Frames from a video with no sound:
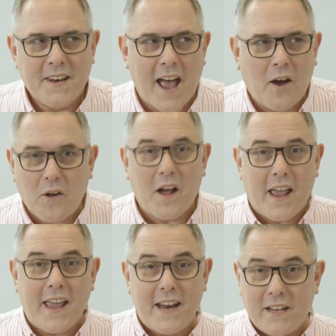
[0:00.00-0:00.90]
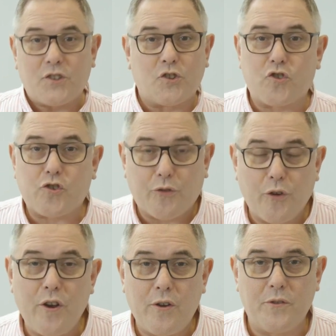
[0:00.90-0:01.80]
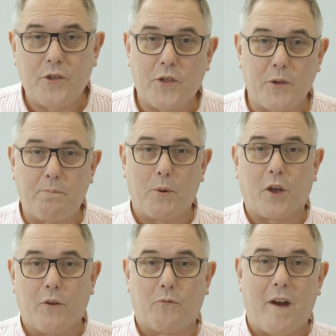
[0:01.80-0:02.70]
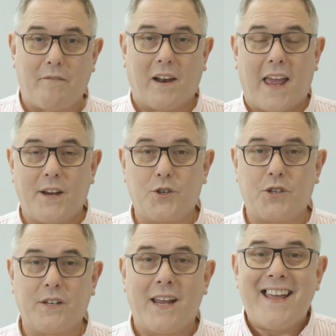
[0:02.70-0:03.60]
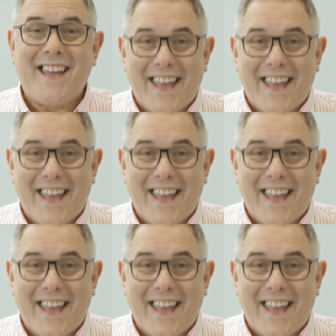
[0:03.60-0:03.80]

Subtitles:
Now, it is true that the book of Revelation